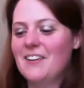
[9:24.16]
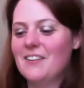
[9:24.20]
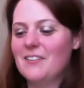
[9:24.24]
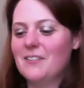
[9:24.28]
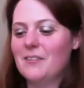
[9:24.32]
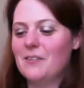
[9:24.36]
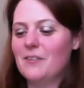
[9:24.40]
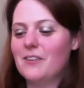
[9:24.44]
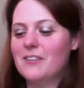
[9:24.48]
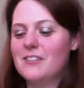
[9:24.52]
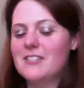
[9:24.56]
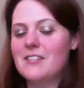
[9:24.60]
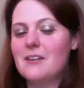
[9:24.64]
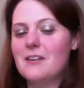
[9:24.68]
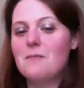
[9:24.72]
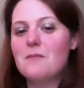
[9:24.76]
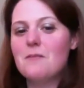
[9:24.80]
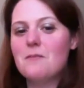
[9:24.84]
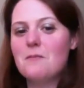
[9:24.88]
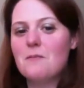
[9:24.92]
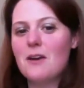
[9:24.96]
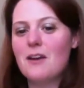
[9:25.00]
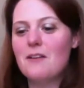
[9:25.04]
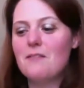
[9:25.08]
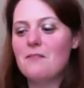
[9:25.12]
Well, some
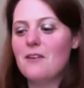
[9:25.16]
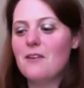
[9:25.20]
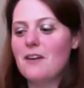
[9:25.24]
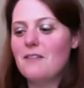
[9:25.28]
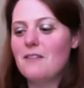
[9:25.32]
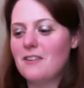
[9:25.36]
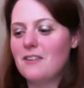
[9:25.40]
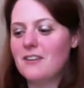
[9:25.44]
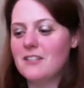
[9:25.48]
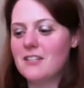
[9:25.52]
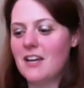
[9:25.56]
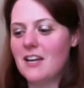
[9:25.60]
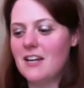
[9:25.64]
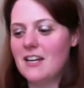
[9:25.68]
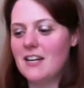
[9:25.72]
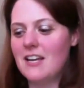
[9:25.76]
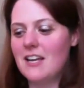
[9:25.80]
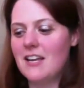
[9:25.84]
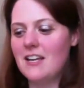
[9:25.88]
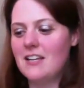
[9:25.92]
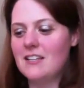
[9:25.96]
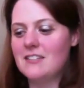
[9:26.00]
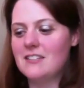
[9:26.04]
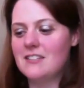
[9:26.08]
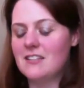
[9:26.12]
of my favorite
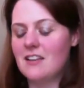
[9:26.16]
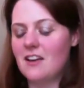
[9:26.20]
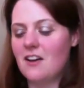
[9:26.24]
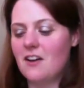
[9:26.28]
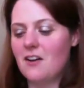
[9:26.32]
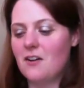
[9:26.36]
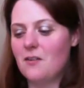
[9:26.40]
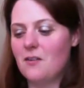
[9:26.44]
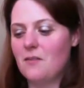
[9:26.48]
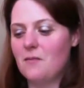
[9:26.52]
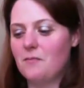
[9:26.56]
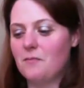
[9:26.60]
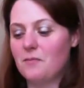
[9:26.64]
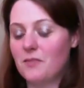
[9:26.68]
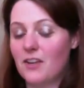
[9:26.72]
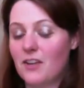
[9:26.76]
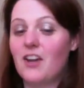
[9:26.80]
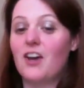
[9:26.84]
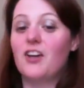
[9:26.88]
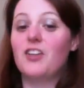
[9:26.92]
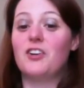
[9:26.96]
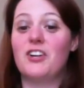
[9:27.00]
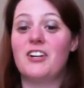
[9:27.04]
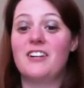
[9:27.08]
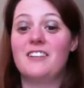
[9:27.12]
techniques,
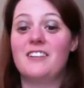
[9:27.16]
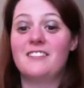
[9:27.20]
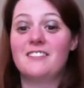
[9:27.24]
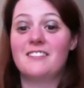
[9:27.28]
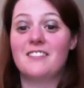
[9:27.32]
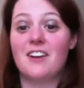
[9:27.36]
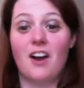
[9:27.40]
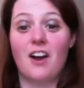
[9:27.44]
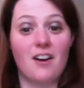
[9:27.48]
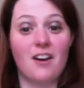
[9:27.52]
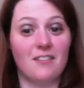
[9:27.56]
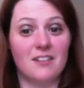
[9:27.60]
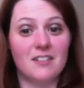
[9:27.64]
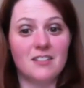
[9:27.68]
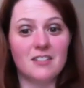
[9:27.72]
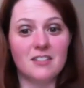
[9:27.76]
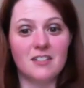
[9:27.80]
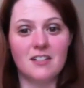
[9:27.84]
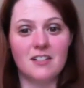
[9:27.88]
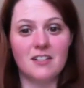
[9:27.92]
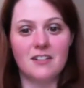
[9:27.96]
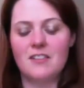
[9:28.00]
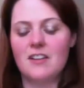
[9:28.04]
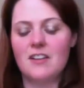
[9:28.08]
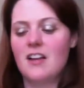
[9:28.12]
coloring,
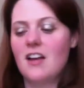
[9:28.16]
obviously,